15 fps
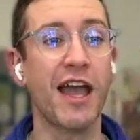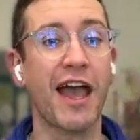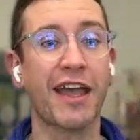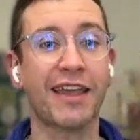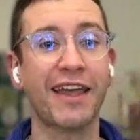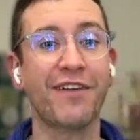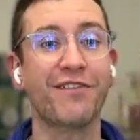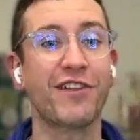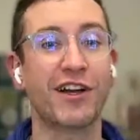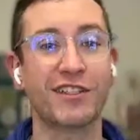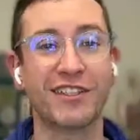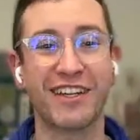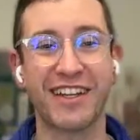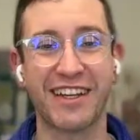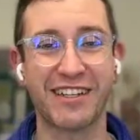at
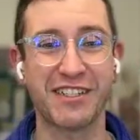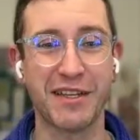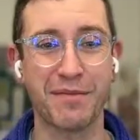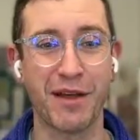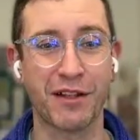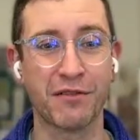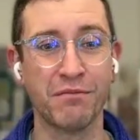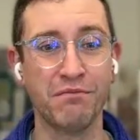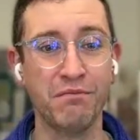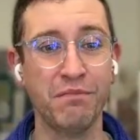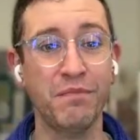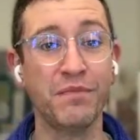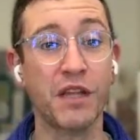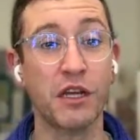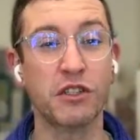
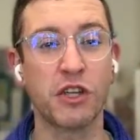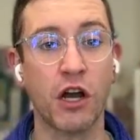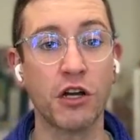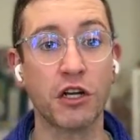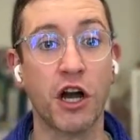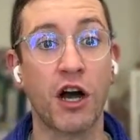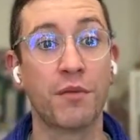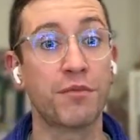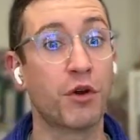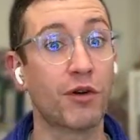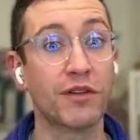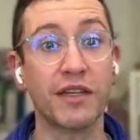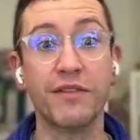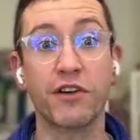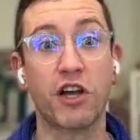getflockknitting@gmail.com or
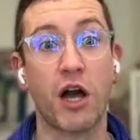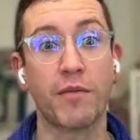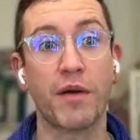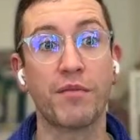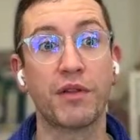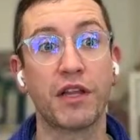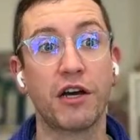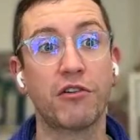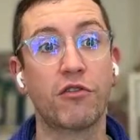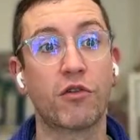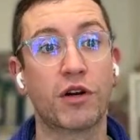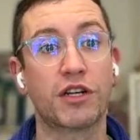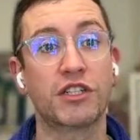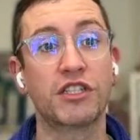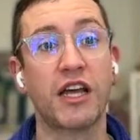leave a comment below
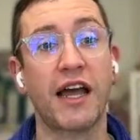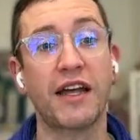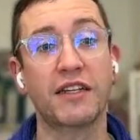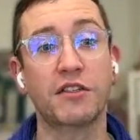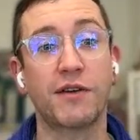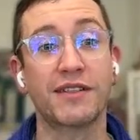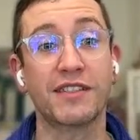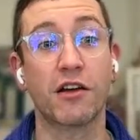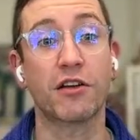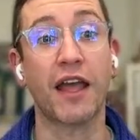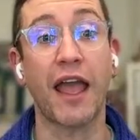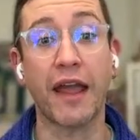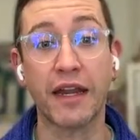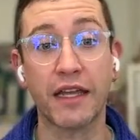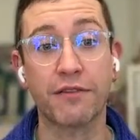or chat to us on
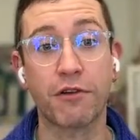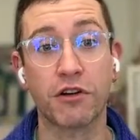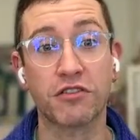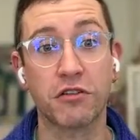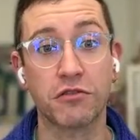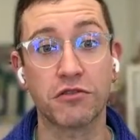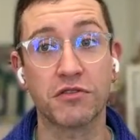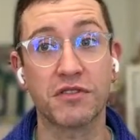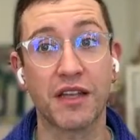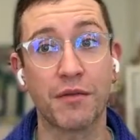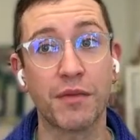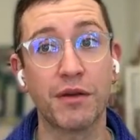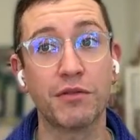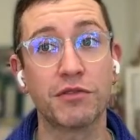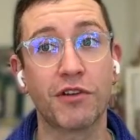any of our socials and
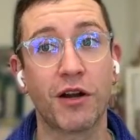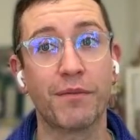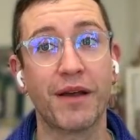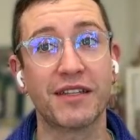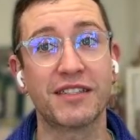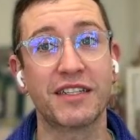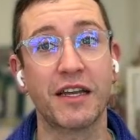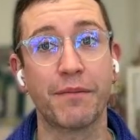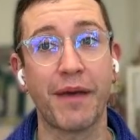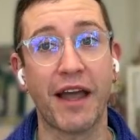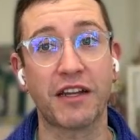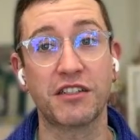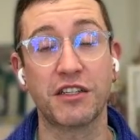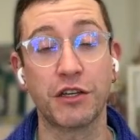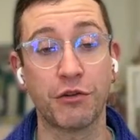we will do our best to get
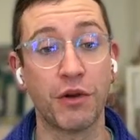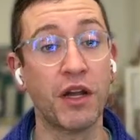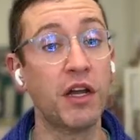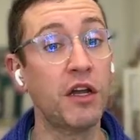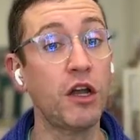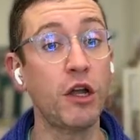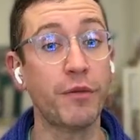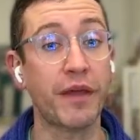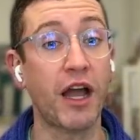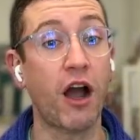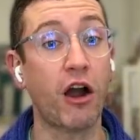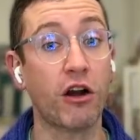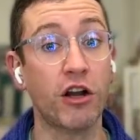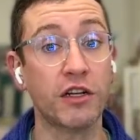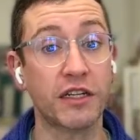back to you. We
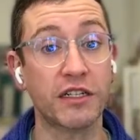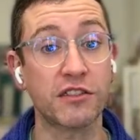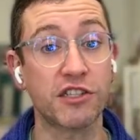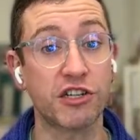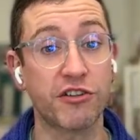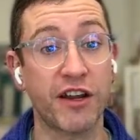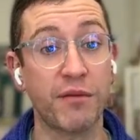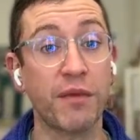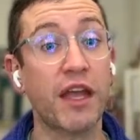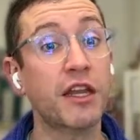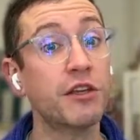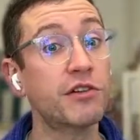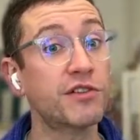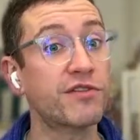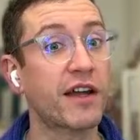are on Instagram.
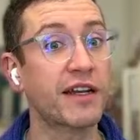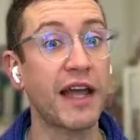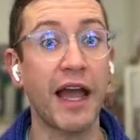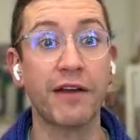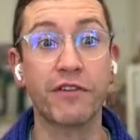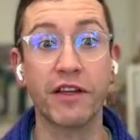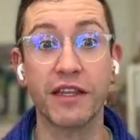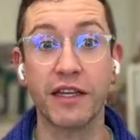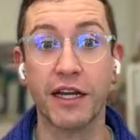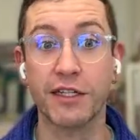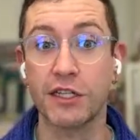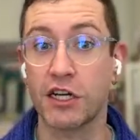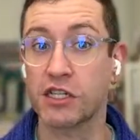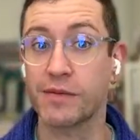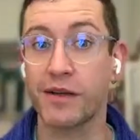You can find everything I
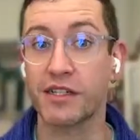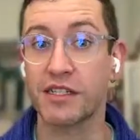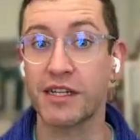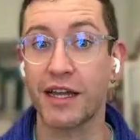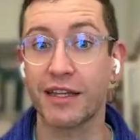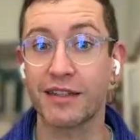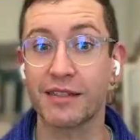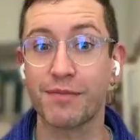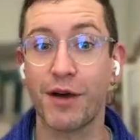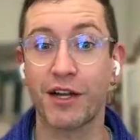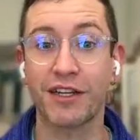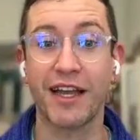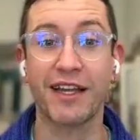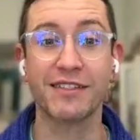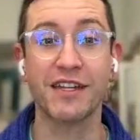talked about today in this
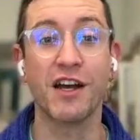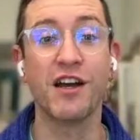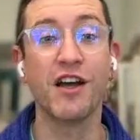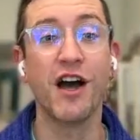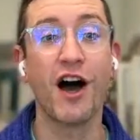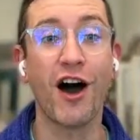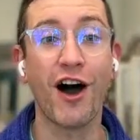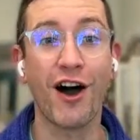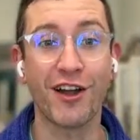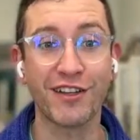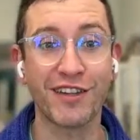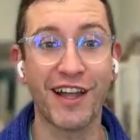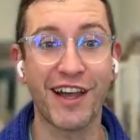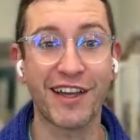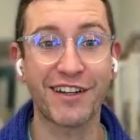podcast
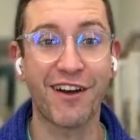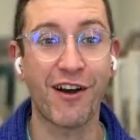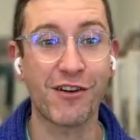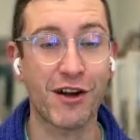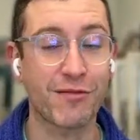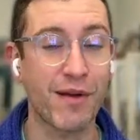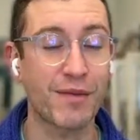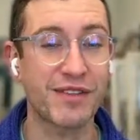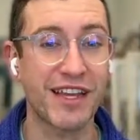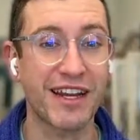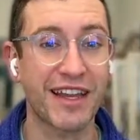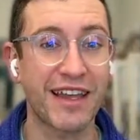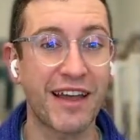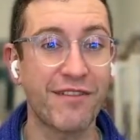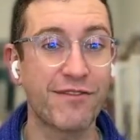online on our website
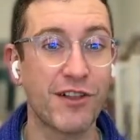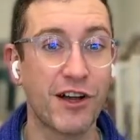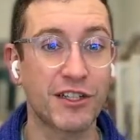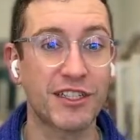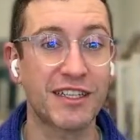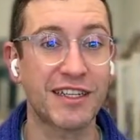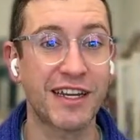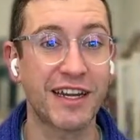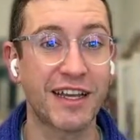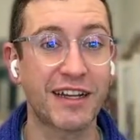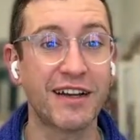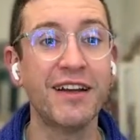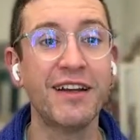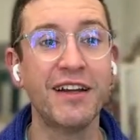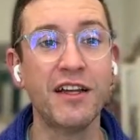at getflock.co.nz.